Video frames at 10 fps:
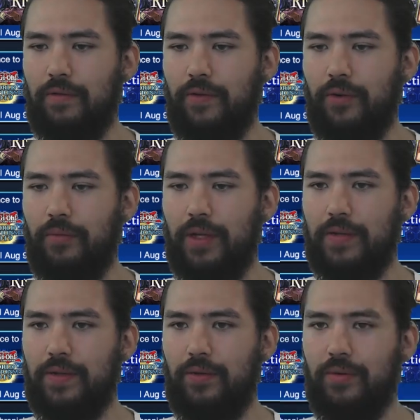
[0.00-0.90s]
that. Let's
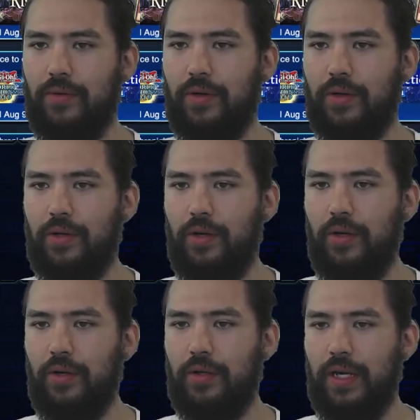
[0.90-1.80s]
go into our
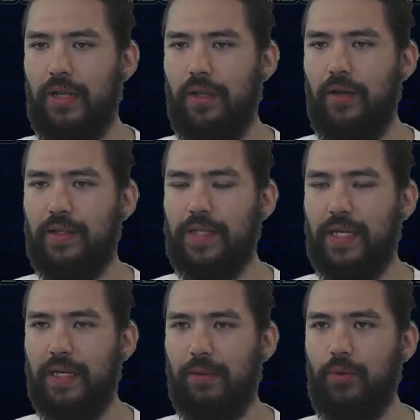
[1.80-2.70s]
card catalog,
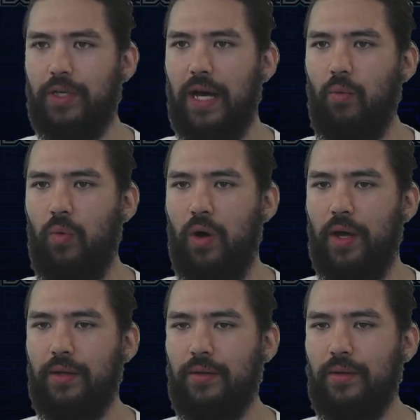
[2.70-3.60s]
because we got
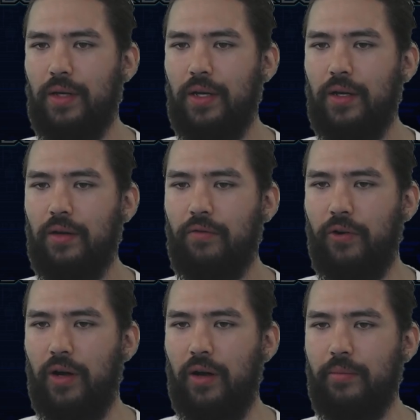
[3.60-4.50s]
one
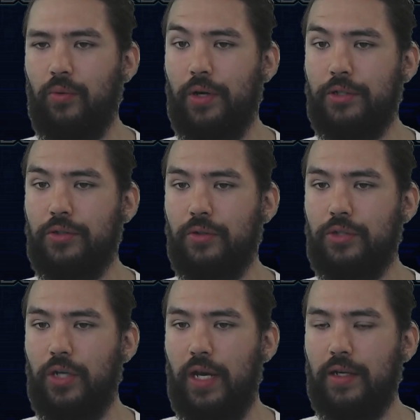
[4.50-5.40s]
from original
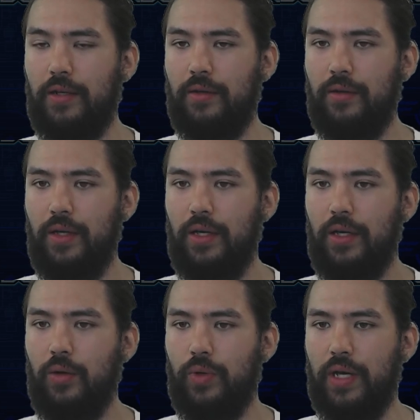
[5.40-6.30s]
Jaden.
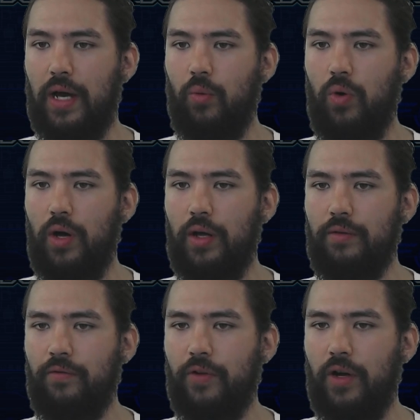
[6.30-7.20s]
We got one
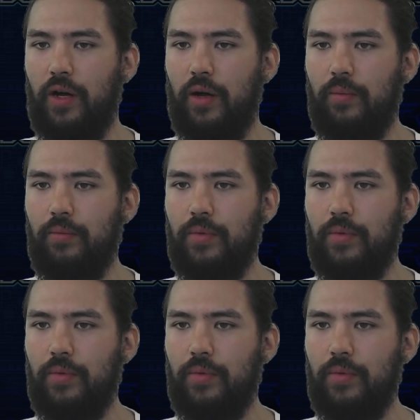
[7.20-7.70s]
from